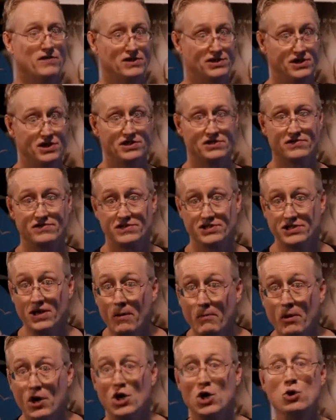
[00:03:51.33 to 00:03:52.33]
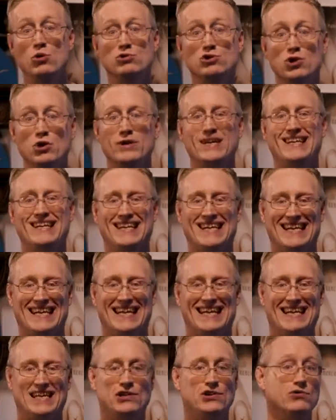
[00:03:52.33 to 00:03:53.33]
but just somebody who's looking to
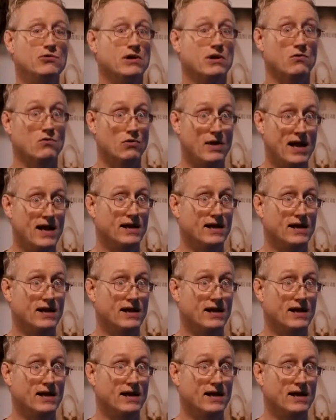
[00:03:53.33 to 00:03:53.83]
get into it